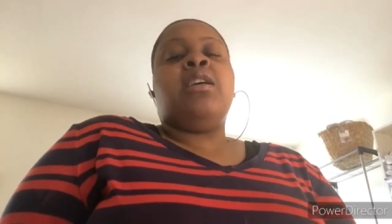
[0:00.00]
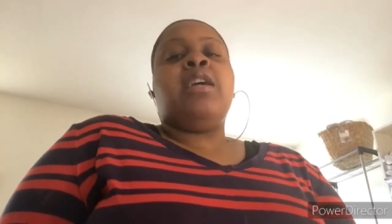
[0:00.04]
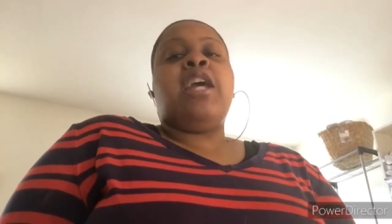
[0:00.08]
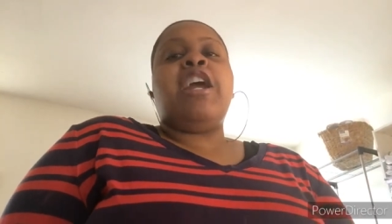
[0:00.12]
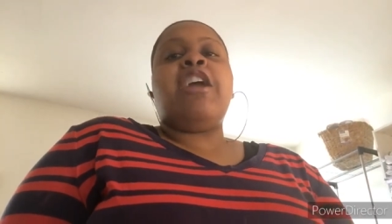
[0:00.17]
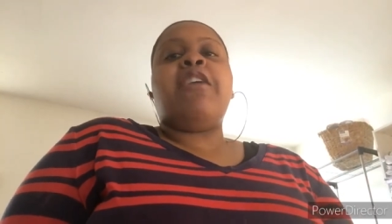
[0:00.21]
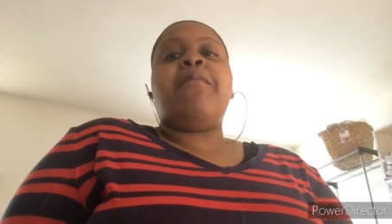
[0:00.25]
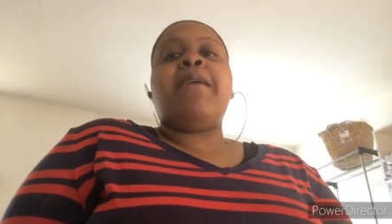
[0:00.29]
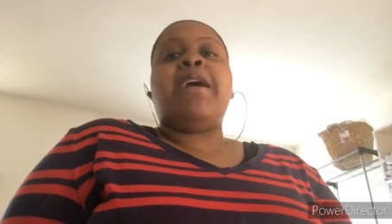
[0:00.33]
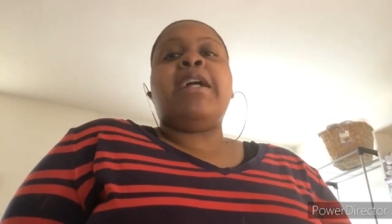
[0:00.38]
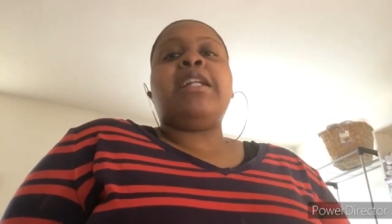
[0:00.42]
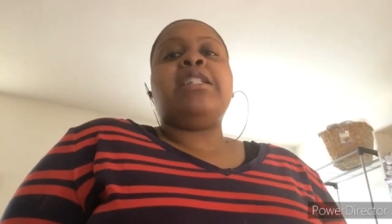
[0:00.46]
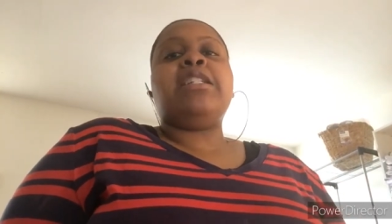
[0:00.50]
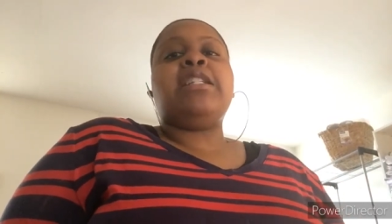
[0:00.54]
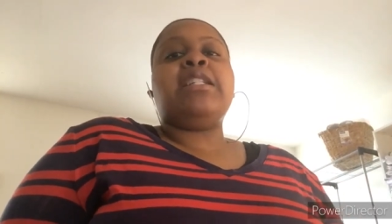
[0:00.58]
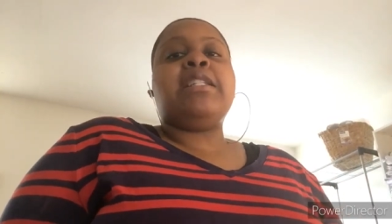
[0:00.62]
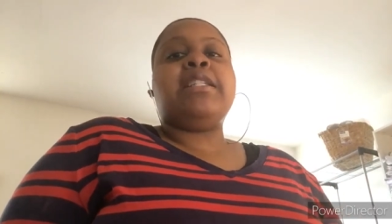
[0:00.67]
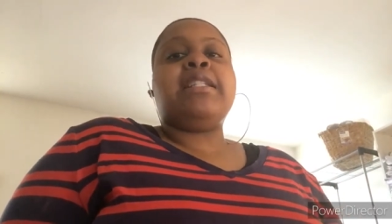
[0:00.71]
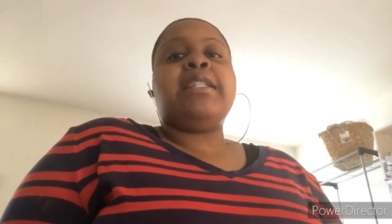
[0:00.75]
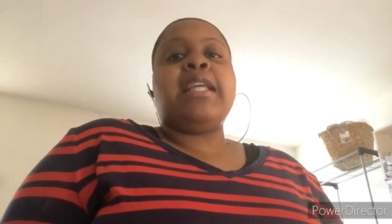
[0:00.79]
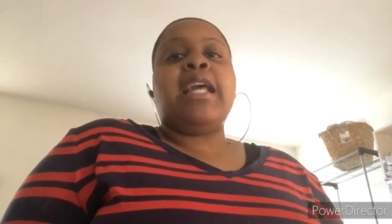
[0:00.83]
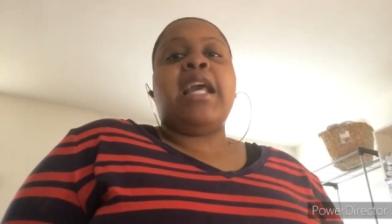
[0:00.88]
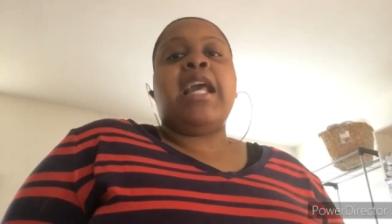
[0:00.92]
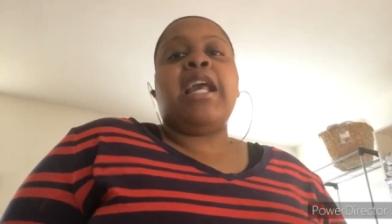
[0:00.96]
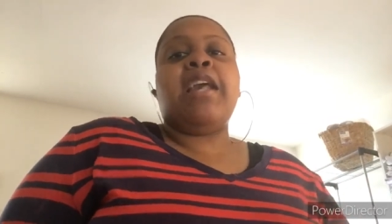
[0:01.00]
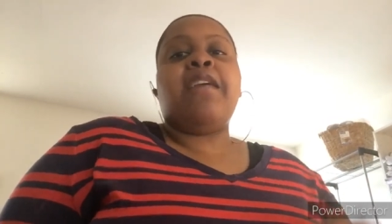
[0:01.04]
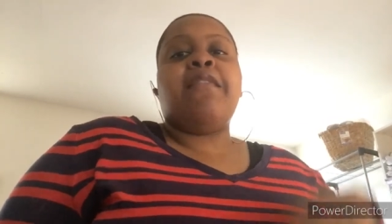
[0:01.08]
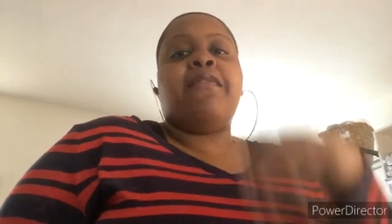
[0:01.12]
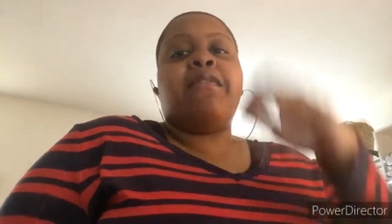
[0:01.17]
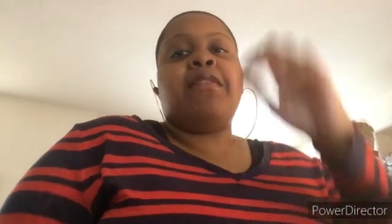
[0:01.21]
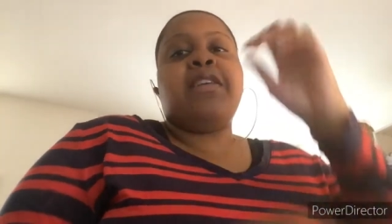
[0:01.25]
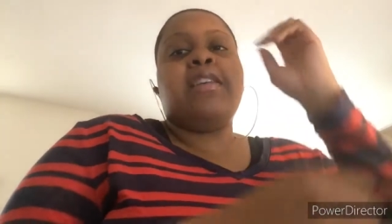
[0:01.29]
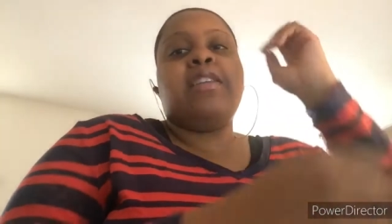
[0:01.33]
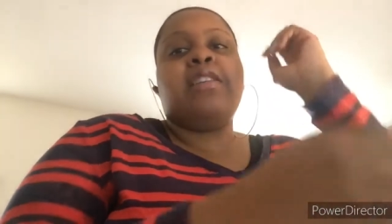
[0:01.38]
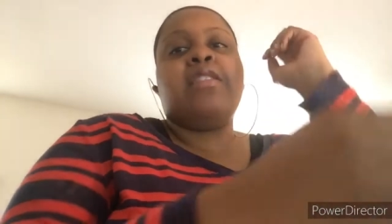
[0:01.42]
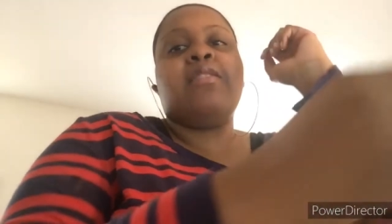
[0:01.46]
everybody's just safe
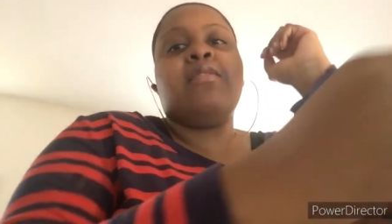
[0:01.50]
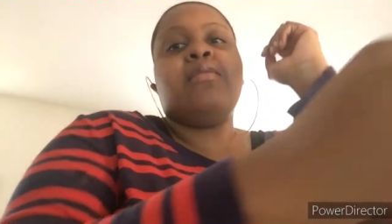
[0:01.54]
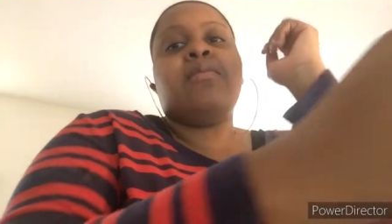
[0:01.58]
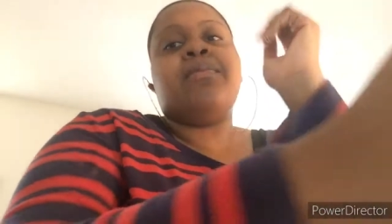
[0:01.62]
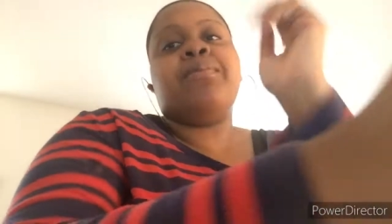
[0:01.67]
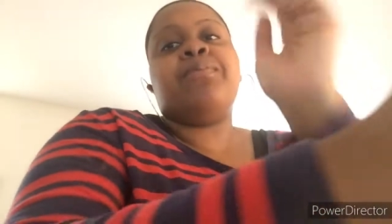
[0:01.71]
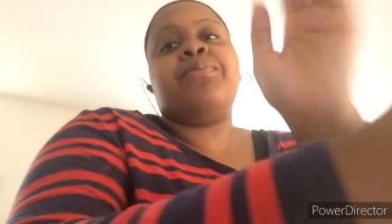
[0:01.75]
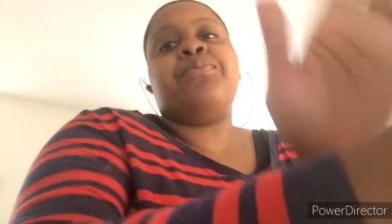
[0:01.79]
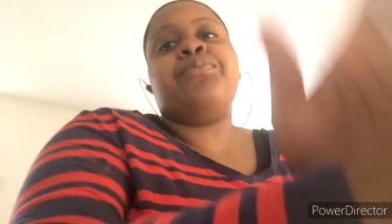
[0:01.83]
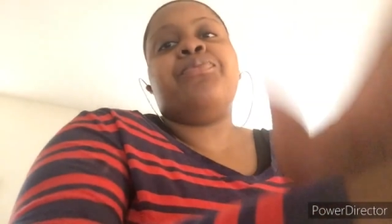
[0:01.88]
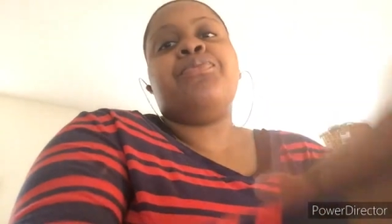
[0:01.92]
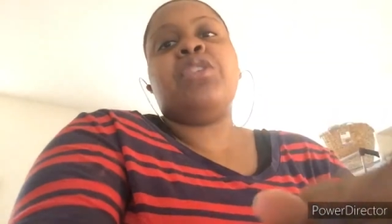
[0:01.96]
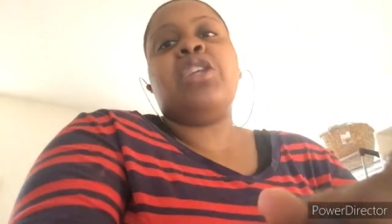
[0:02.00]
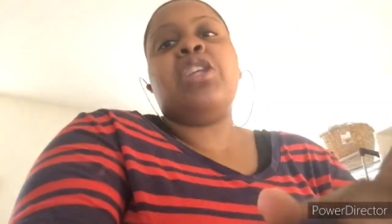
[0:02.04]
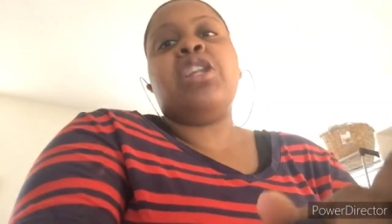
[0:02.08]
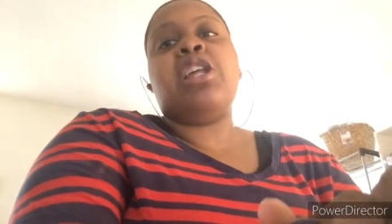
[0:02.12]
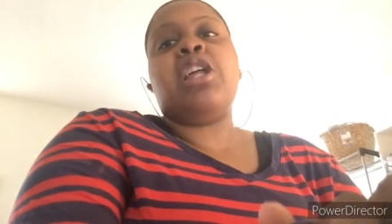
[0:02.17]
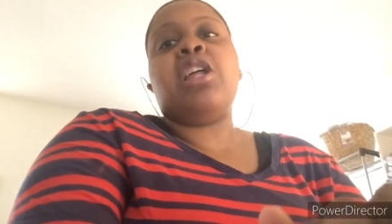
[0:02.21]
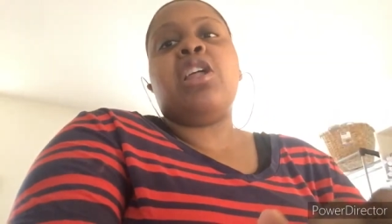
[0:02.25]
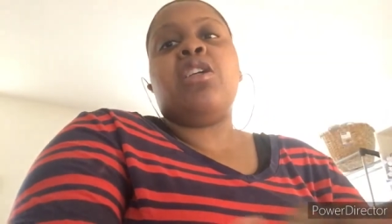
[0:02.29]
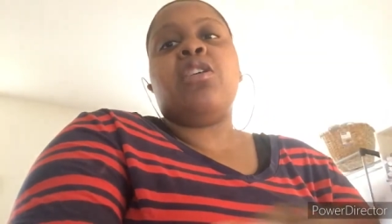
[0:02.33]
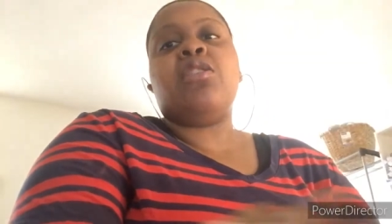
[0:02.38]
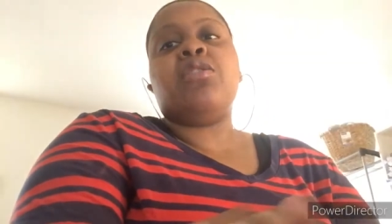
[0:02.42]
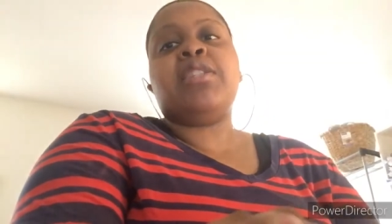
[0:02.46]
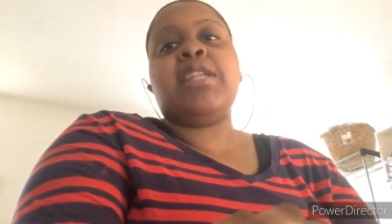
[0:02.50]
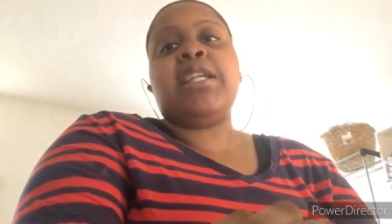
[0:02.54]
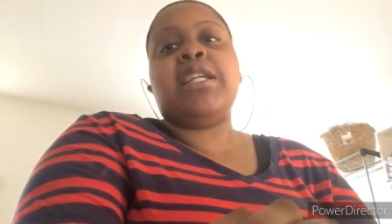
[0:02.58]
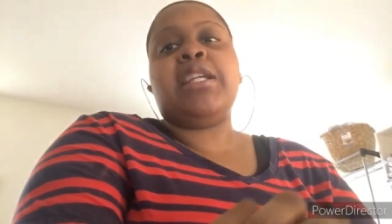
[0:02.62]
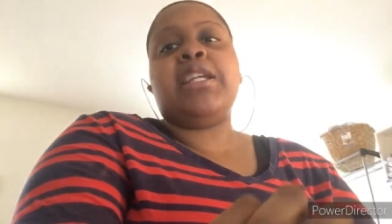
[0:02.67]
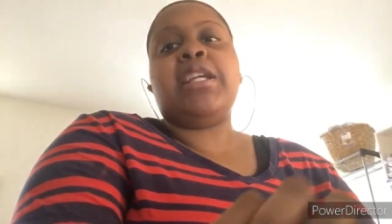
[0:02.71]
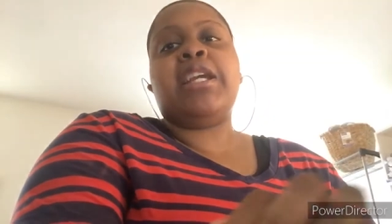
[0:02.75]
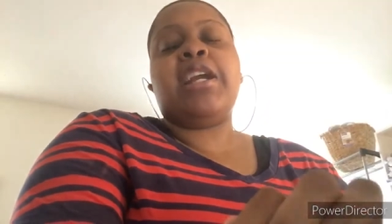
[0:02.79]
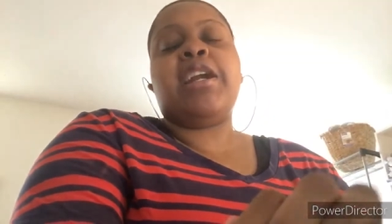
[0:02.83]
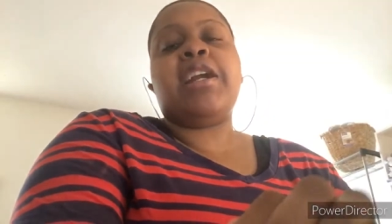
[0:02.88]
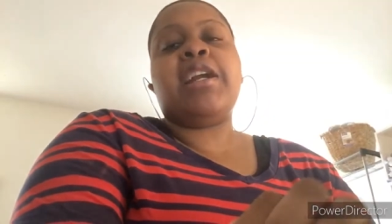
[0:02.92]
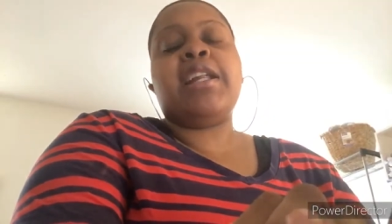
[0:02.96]
and you know taking
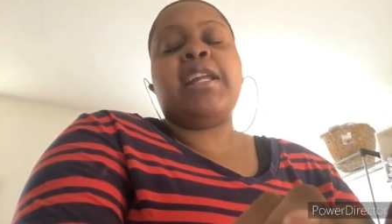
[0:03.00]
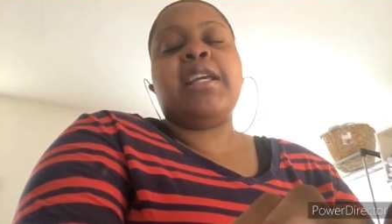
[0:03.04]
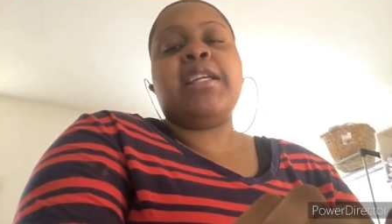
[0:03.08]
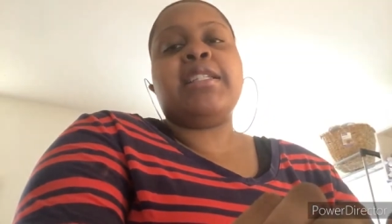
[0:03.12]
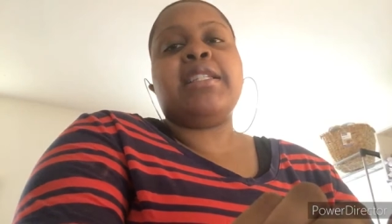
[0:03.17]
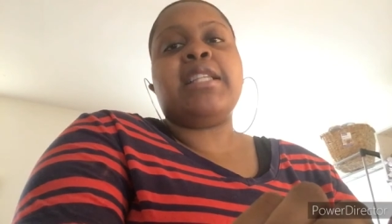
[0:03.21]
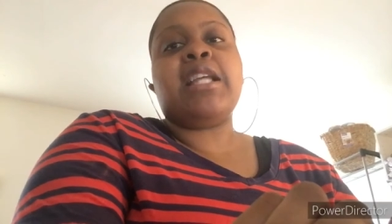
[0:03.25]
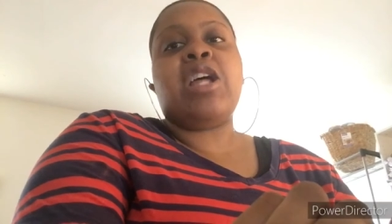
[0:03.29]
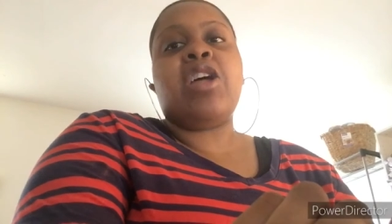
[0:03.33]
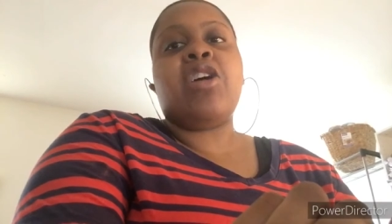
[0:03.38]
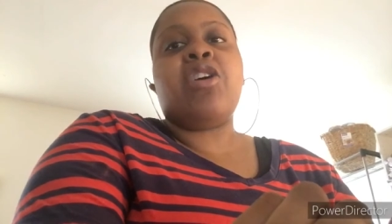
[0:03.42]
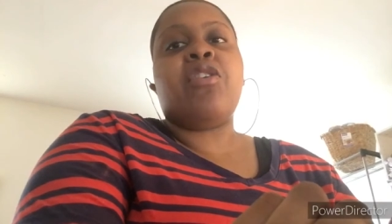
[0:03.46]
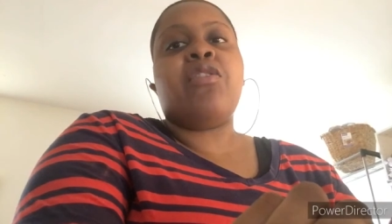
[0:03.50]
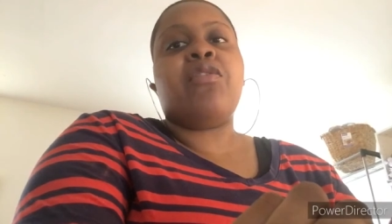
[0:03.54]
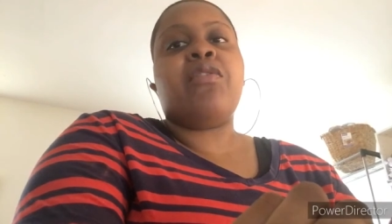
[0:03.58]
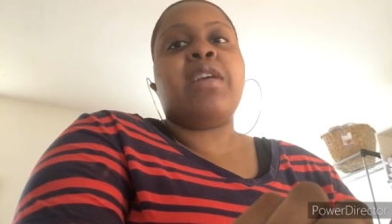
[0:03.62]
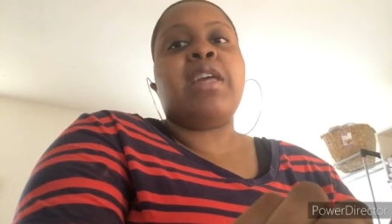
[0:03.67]
care of themselves